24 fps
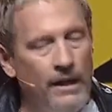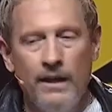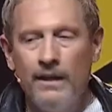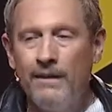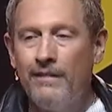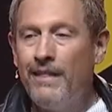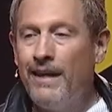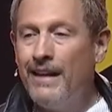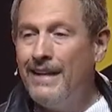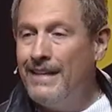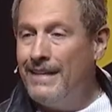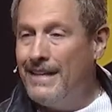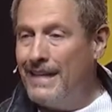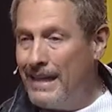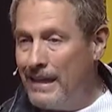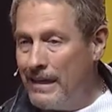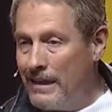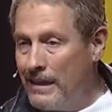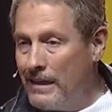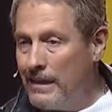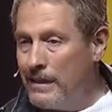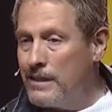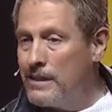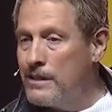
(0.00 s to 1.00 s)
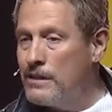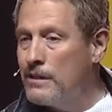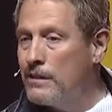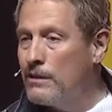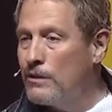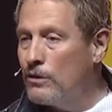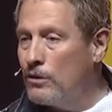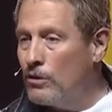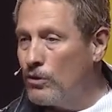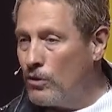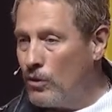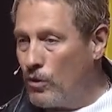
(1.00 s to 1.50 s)
They didn't
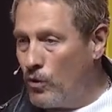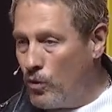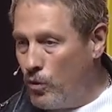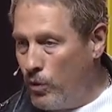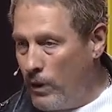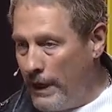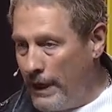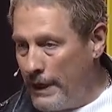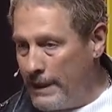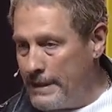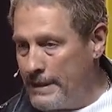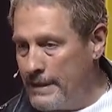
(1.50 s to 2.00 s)
quit.